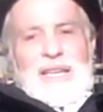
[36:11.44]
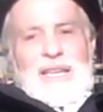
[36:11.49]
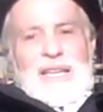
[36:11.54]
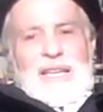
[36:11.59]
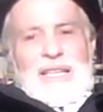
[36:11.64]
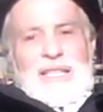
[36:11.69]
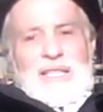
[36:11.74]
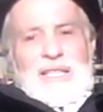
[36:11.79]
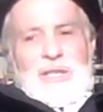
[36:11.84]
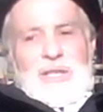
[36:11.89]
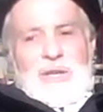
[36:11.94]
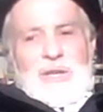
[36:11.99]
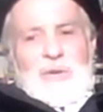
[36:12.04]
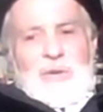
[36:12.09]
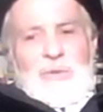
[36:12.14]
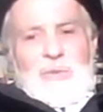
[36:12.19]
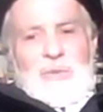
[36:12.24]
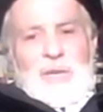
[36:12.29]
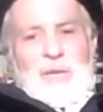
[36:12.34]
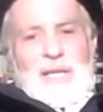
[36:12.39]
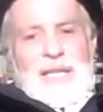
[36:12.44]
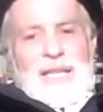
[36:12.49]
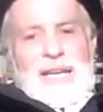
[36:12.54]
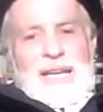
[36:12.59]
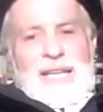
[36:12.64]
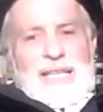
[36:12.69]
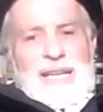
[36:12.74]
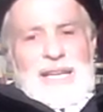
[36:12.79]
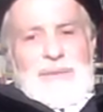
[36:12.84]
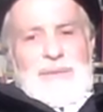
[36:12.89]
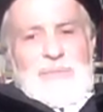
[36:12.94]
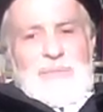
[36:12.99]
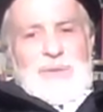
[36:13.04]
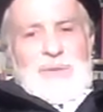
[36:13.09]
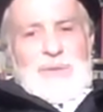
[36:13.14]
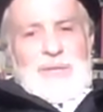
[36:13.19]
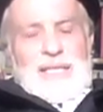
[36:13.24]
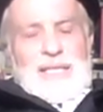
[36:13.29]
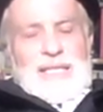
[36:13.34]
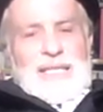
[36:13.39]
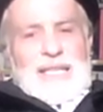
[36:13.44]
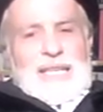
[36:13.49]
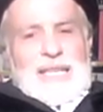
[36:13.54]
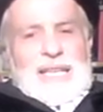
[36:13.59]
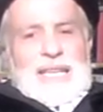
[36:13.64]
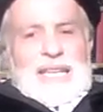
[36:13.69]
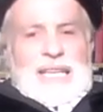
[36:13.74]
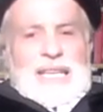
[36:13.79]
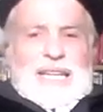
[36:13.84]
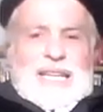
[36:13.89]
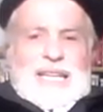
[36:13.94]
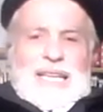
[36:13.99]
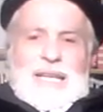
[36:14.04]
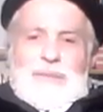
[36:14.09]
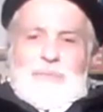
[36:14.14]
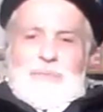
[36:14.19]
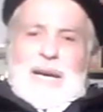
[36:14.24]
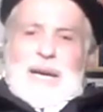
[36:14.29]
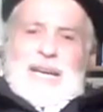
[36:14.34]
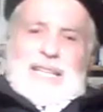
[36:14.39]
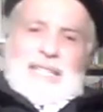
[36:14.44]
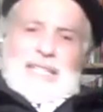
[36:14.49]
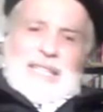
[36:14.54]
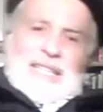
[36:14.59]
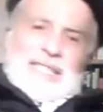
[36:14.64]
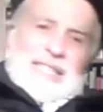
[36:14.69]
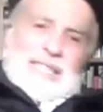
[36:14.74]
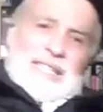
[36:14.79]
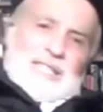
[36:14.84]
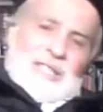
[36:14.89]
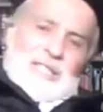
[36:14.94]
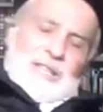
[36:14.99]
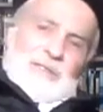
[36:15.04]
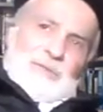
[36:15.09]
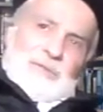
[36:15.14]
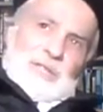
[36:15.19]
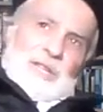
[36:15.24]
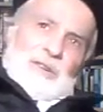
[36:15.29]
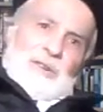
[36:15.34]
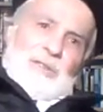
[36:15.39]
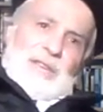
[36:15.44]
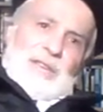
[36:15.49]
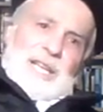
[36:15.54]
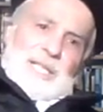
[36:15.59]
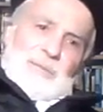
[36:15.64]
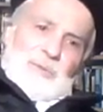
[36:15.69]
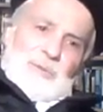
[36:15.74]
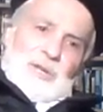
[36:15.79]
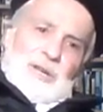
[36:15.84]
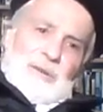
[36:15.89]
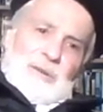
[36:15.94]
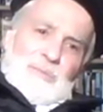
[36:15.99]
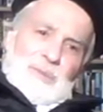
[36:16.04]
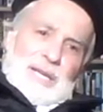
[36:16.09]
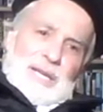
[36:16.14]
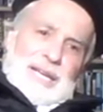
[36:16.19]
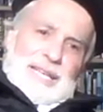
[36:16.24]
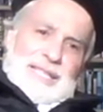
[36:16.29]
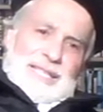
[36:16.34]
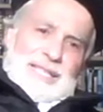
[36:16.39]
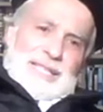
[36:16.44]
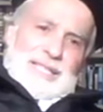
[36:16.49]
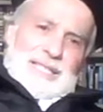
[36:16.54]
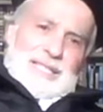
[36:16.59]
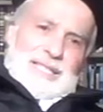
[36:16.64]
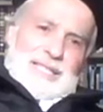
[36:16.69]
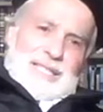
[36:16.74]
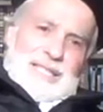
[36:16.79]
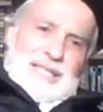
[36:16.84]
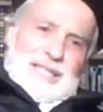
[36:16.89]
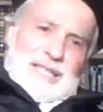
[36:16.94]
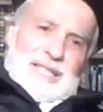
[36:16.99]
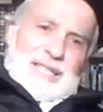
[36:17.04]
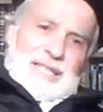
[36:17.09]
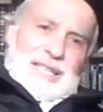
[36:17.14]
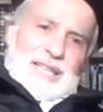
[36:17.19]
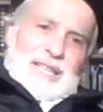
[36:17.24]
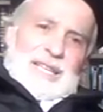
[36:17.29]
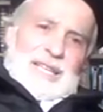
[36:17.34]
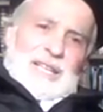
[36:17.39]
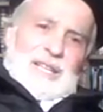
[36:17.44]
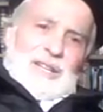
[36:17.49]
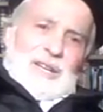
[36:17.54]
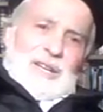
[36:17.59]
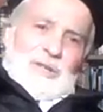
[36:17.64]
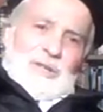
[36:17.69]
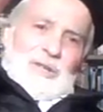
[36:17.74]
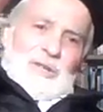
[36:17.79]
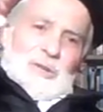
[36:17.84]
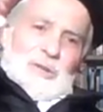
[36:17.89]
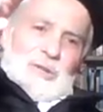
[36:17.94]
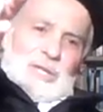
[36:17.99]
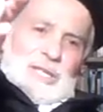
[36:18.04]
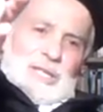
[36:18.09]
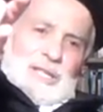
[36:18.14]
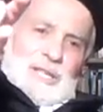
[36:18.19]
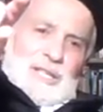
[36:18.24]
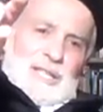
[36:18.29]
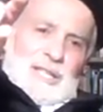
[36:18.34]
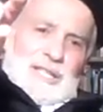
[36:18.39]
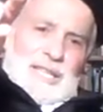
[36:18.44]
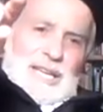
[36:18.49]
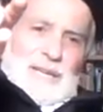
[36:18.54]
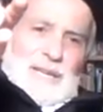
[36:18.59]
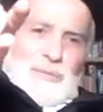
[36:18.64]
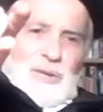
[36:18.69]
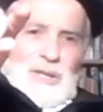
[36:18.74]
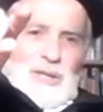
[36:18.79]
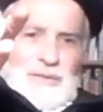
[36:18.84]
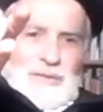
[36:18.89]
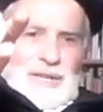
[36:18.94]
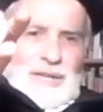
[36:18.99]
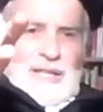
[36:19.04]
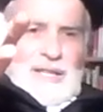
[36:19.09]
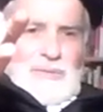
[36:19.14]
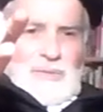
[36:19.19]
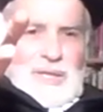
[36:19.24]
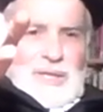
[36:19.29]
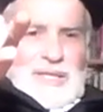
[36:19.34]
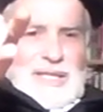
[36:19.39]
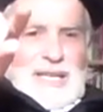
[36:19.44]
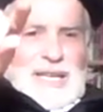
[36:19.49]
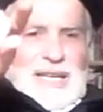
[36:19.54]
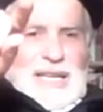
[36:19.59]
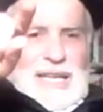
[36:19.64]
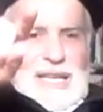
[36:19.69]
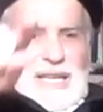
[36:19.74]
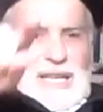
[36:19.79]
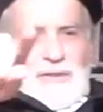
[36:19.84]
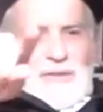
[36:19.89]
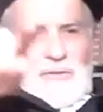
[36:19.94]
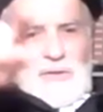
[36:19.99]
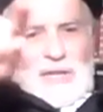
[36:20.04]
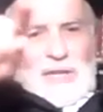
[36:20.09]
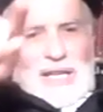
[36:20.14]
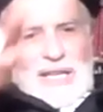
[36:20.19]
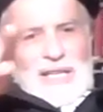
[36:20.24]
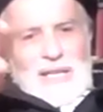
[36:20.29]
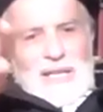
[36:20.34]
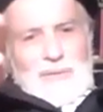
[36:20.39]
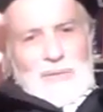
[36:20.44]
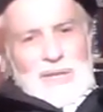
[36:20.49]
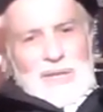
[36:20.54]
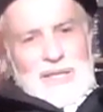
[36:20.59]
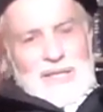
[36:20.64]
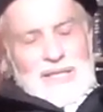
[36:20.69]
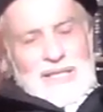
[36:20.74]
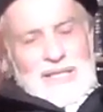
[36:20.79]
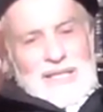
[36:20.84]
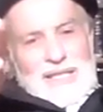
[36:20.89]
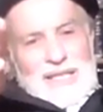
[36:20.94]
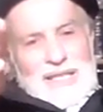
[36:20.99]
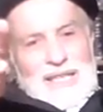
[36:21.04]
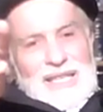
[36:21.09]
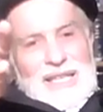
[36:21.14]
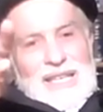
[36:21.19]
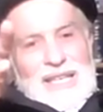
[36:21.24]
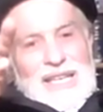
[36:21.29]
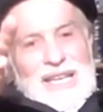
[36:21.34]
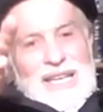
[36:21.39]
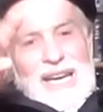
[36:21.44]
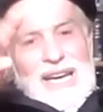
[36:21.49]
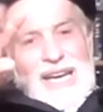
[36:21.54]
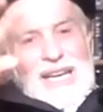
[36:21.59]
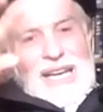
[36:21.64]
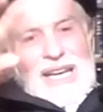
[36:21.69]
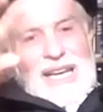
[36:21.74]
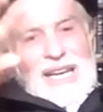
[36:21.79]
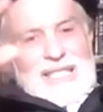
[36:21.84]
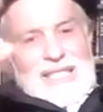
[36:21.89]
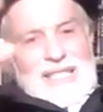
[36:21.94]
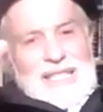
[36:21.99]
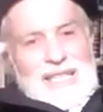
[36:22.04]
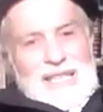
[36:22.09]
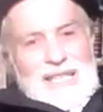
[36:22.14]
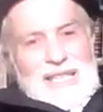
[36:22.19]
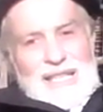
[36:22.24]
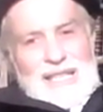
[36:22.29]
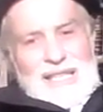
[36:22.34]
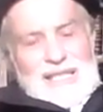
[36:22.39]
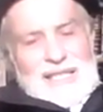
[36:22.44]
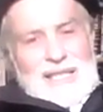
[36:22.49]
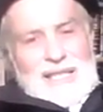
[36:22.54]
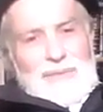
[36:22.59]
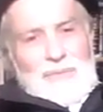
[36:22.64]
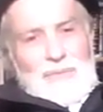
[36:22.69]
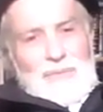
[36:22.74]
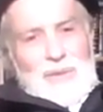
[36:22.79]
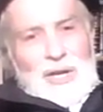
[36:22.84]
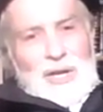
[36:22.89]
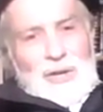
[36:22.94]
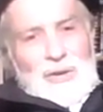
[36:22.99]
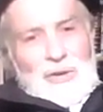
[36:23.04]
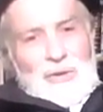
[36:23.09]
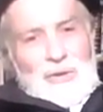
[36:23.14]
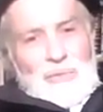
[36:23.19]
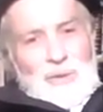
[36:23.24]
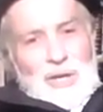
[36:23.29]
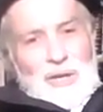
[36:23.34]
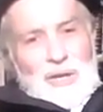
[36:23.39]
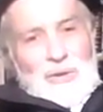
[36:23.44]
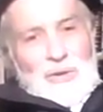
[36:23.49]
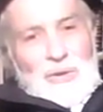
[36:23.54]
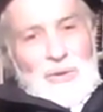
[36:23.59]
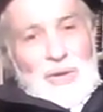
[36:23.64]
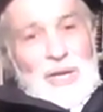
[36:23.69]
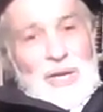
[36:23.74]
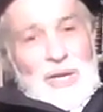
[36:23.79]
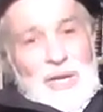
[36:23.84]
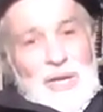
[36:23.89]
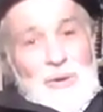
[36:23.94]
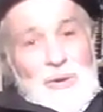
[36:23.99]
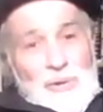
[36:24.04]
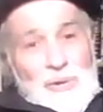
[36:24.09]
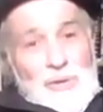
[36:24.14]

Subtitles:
So when that happens, magneticity of the earth has become less. Now you notice on the table of elements, every element has, it's a micro earth.